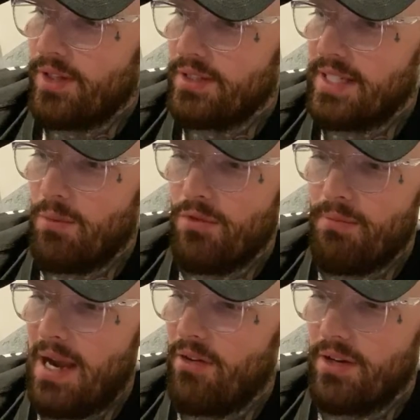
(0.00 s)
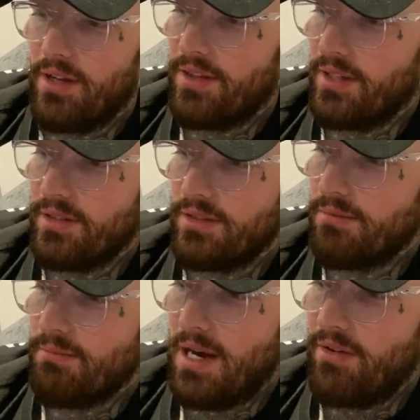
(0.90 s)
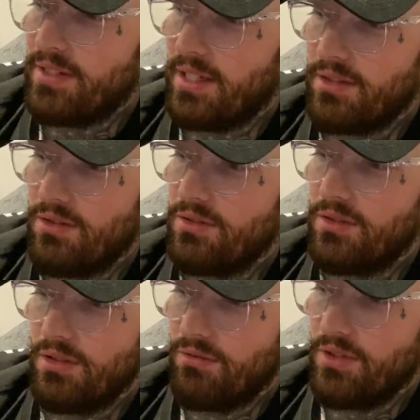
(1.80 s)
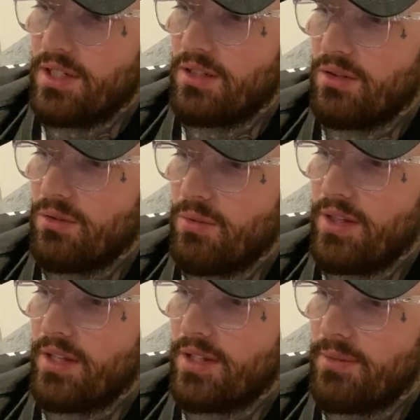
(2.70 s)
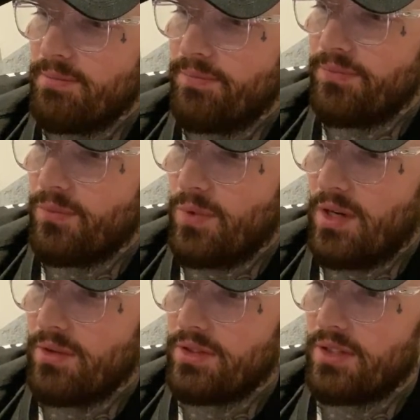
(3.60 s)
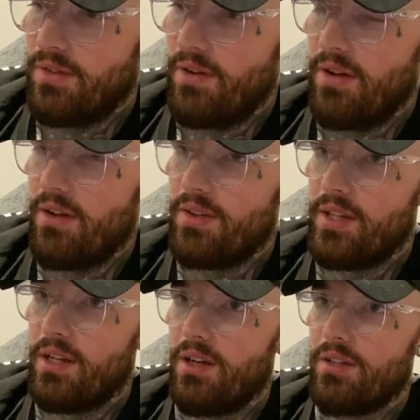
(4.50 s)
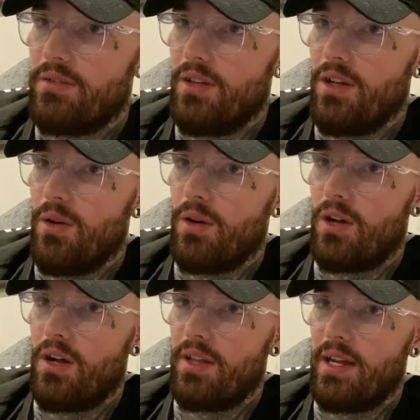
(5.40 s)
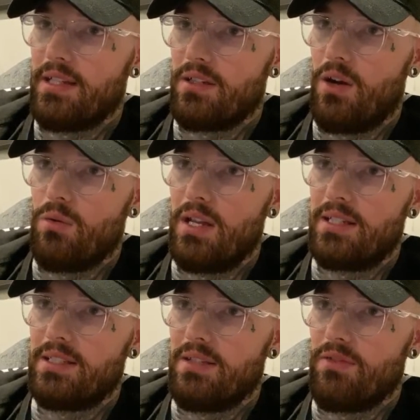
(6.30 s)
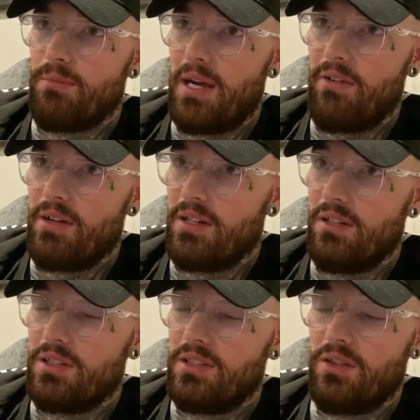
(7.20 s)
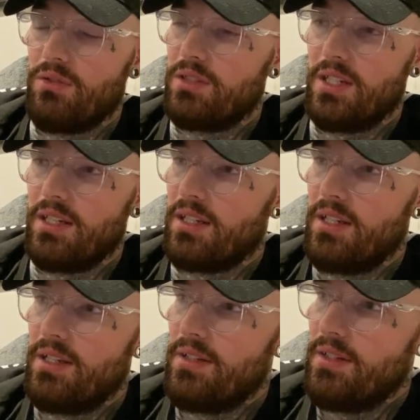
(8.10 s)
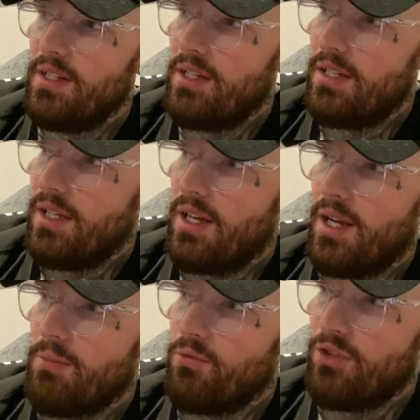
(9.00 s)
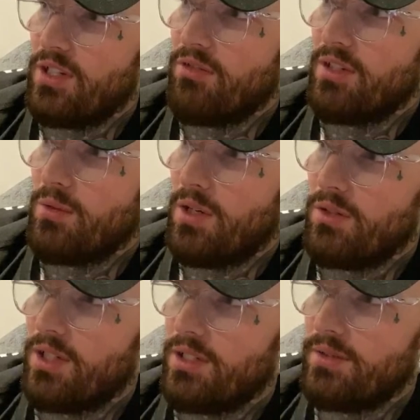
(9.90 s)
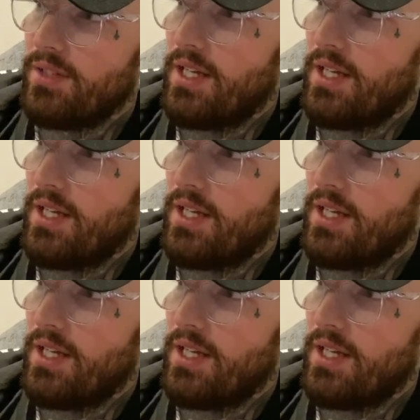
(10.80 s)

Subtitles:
Same with Maori. I think Maori tattoos look really cool when they're done well and stuff. I think I know a guy that has a whole leg sleeve of Maori, and it looks so sick. Really, really well done.